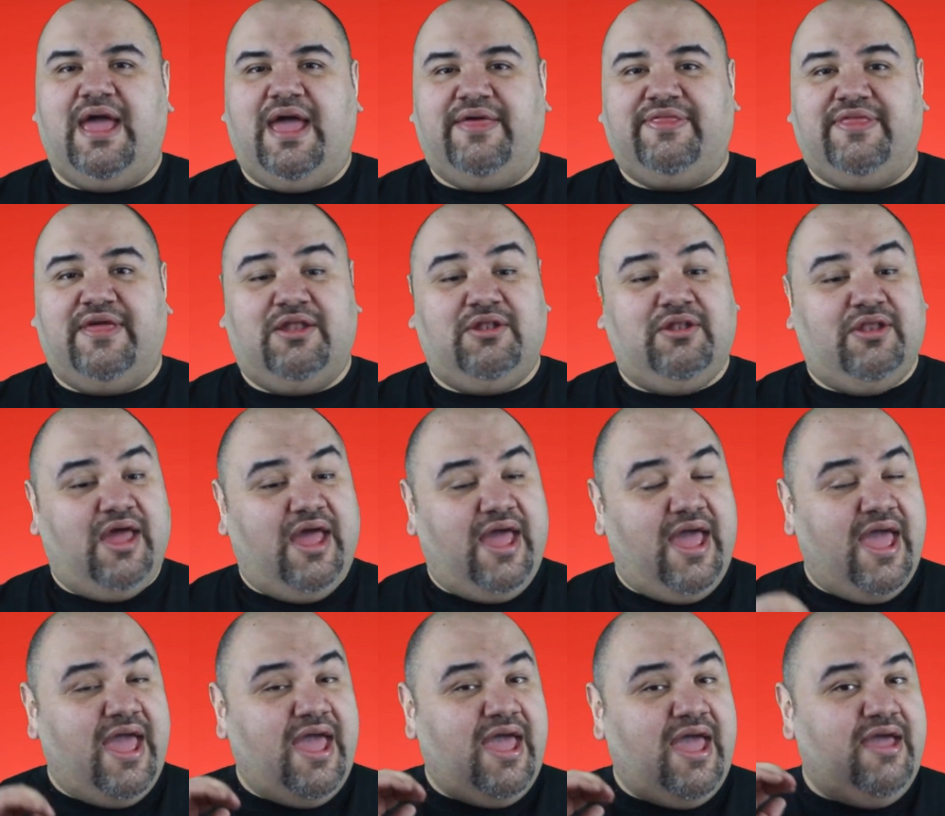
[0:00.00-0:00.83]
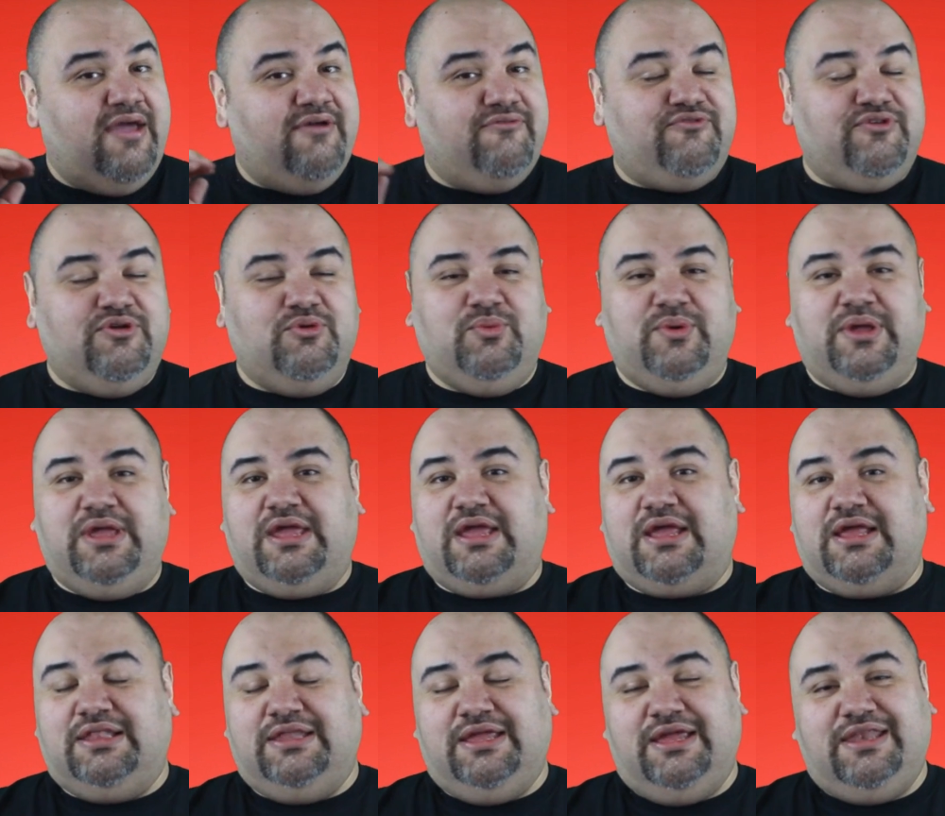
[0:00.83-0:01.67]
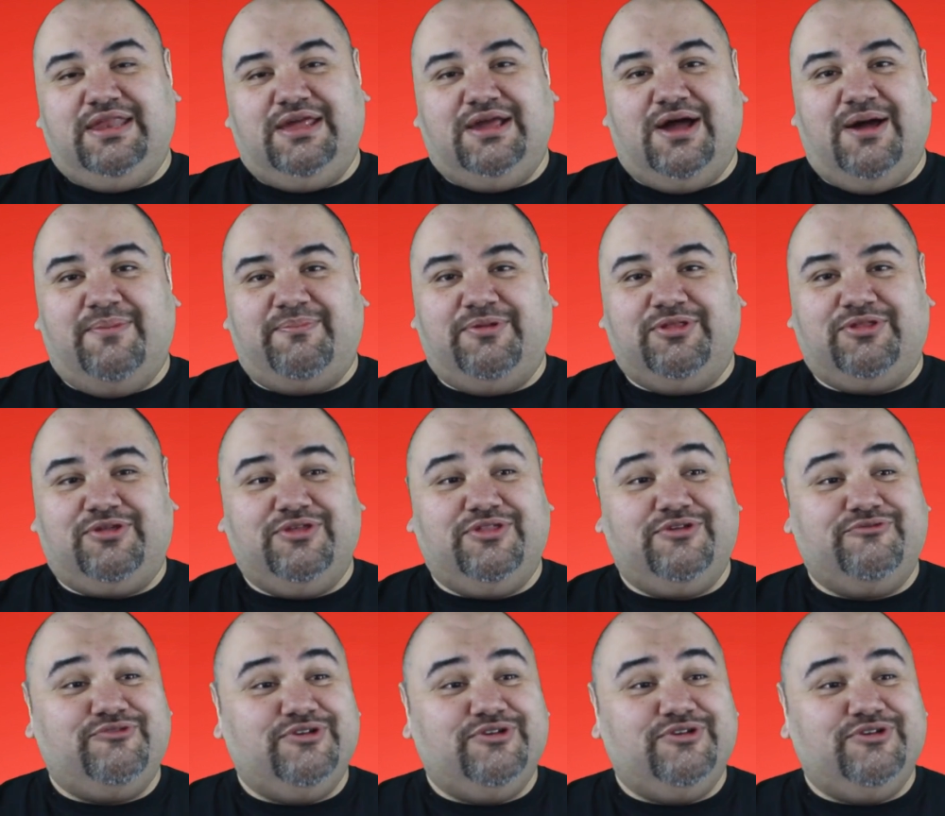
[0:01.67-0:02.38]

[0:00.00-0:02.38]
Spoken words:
And then every week leading up into